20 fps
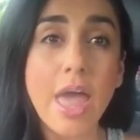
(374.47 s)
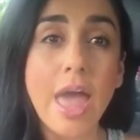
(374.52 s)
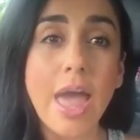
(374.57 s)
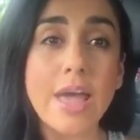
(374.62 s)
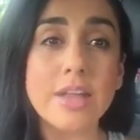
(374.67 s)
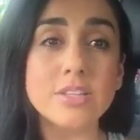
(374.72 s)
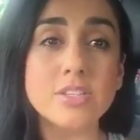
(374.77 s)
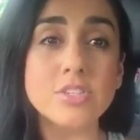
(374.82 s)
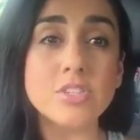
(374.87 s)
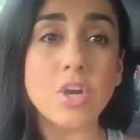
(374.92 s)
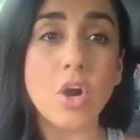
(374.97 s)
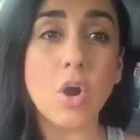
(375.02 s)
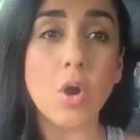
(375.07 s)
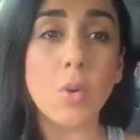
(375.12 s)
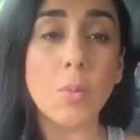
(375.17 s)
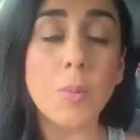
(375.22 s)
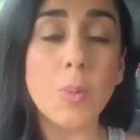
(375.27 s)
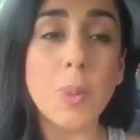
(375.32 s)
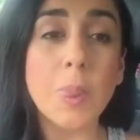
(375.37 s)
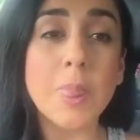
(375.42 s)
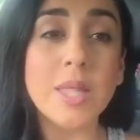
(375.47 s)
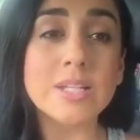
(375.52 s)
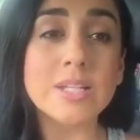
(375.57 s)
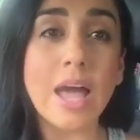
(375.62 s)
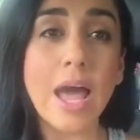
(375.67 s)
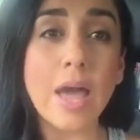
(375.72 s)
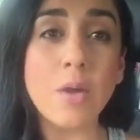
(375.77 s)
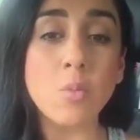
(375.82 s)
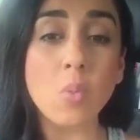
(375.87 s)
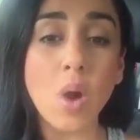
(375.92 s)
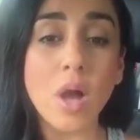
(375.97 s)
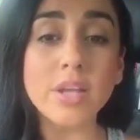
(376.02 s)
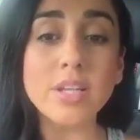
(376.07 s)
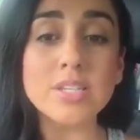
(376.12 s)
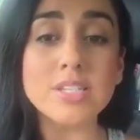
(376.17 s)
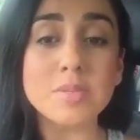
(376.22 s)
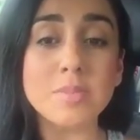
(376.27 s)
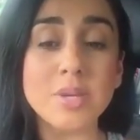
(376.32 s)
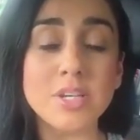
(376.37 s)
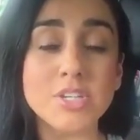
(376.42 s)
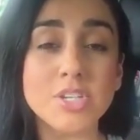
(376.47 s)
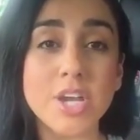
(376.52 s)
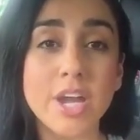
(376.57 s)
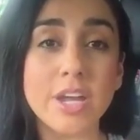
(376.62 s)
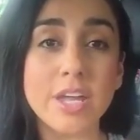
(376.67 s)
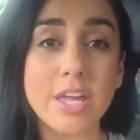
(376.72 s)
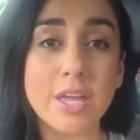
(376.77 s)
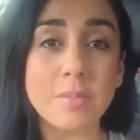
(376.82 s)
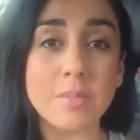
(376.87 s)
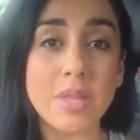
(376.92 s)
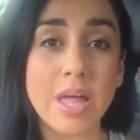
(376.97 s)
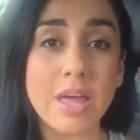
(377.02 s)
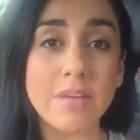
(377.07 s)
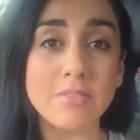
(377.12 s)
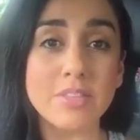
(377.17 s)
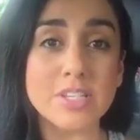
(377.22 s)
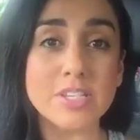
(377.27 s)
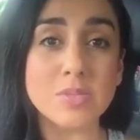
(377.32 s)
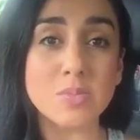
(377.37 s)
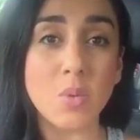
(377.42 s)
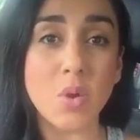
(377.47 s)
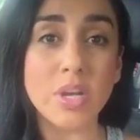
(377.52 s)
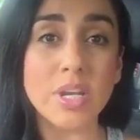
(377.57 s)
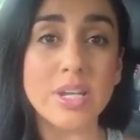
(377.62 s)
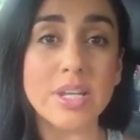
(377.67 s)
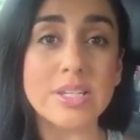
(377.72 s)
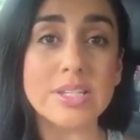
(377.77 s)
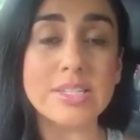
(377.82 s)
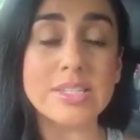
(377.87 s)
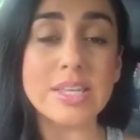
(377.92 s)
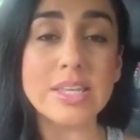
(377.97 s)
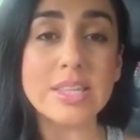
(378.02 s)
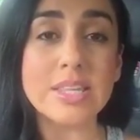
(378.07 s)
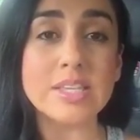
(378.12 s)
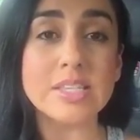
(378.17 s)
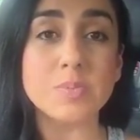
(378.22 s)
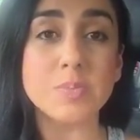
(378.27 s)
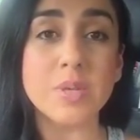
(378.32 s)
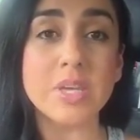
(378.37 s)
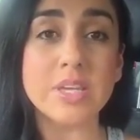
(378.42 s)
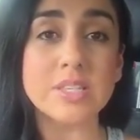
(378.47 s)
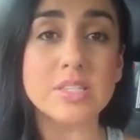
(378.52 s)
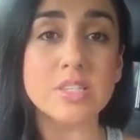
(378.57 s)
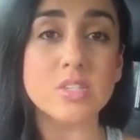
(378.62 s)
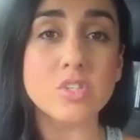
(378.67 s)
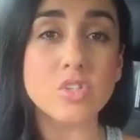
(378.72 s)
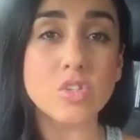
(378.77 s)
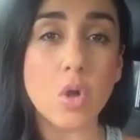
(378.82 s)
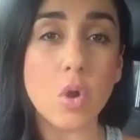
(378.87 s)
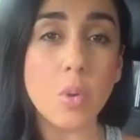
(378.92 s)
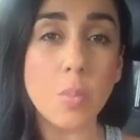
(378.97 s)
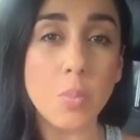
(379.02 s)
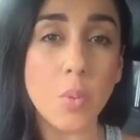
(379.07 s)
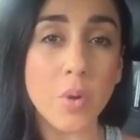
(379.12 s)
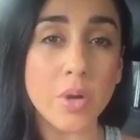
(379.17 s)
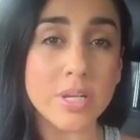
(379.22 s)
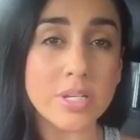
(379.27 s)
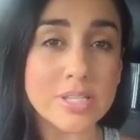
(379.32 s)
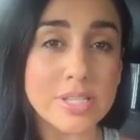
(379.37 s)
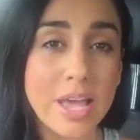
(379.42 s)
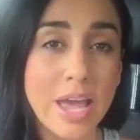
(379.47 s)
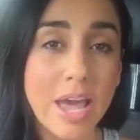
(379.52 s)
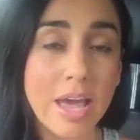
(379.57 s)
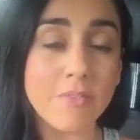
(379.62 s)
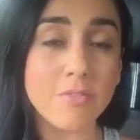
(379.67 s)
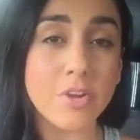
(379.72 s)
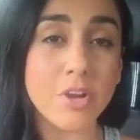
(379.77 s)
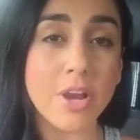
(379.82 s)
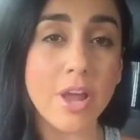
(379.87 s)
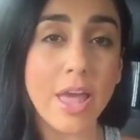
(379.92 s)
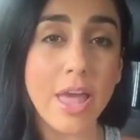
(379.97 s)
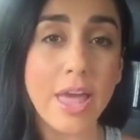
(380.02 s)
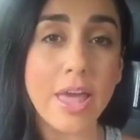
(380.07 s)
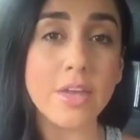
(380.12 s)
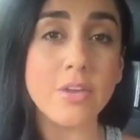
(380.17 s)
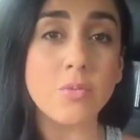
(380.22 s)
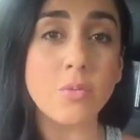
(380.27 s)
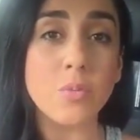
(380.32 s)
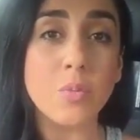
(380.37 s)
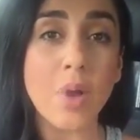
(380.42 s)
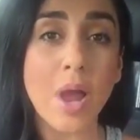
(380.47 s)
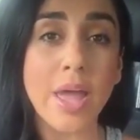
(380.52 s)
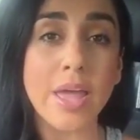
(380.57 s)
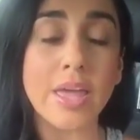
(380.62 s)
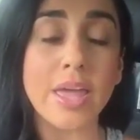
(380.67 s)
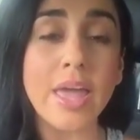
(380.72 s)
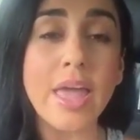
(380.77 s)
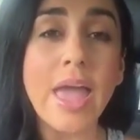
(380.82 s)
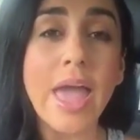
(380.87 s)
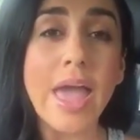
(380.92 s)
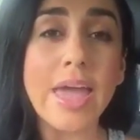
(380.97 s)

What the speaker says: And so I wanted to make sure I came live this morning and did this because it's so important to have your head right,